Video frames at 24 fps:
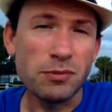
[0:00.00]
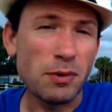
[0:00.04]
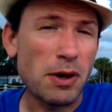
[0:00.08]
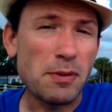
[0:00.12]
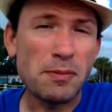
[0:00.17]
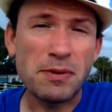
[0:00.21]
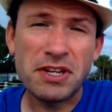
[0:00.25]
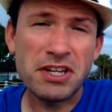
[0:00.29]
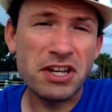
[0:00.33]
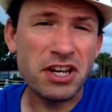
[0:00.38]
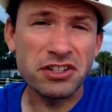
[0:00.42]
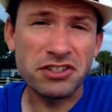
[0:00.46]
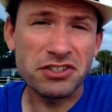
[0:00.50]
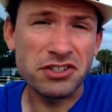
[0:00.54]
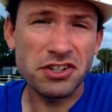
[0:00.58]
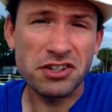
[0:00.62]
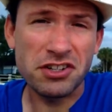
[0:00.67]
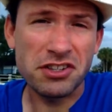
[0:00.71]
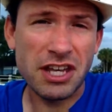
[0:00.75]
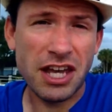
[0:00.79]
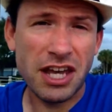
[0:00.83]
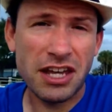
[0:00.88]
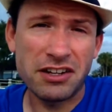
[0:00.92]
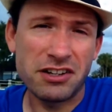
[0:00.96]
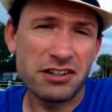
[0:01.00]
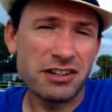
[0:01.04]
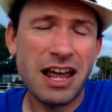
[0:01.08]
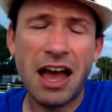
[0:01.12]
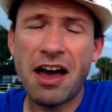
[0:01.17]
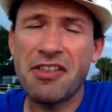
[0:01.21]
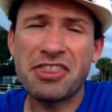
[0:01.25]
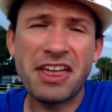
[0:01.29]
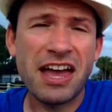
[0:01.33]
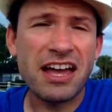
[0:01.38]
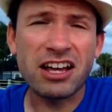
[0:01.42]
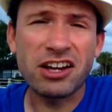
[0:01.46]
may be concerned that you're
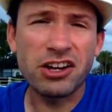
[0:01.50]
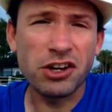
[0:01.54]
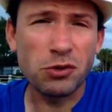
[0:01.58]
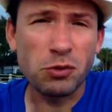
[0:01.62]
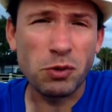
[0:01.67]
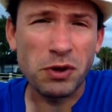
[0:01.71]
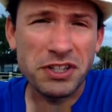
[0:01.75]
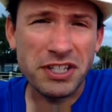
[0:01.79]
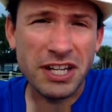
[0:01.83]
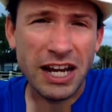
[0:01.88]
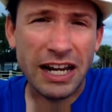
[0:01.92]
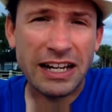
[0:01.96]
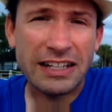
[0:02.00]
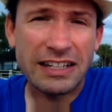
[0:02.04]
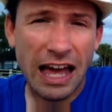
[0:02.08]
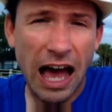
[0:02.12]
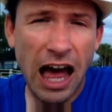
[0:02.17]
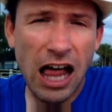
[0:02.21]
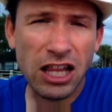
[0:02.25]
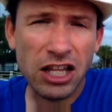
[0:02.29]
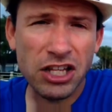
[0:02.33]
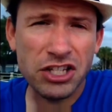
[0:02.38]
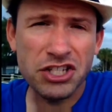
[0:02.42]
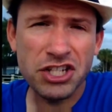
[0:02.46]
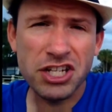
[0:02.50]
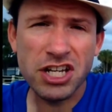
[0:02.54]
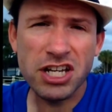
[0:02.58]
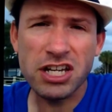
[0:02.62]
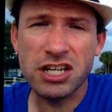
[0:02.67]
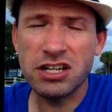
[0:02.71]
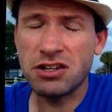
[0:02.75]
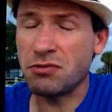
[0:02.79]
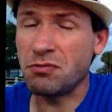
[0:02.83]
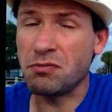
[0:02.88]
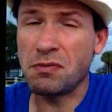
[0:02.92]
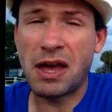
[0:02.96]
not that good with technology.
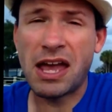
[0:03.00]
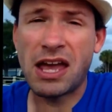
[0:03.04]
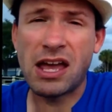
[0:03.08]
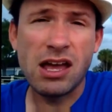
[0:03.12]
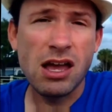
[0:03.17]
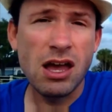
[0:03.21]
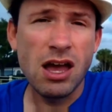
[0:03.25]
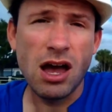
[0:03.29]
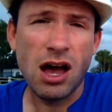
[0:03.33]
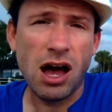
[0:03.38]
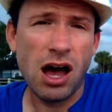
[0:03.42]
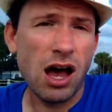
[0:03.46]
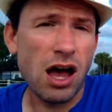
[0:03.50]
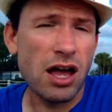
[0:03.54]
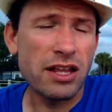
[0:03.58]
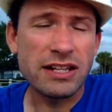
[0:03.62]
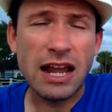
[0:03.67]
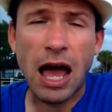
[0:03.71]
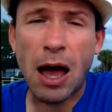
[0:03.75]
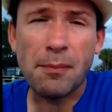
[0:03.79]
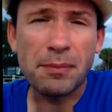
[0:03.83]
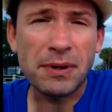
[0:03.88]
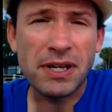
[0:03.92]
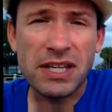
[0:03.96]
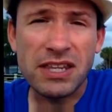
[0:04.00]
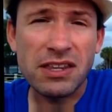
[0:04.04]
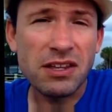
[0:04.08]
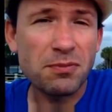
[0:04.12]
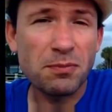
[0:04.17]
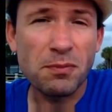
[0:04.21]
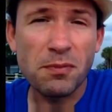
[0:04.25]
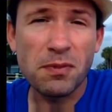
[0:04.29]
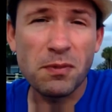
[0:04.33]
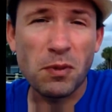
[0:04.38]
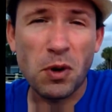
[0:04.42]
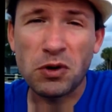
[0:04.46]
You may uh, not be the
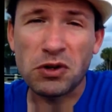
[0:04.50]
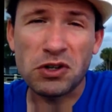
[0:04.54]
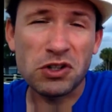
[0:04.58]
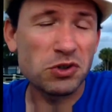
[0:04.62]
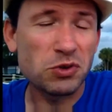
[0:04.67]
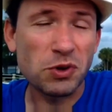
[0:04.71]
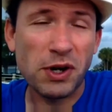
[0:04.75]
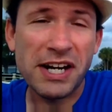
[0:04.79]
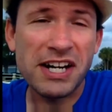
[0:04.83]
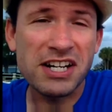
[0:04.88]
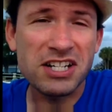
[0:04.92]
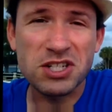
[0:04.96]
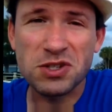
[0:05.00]
greatest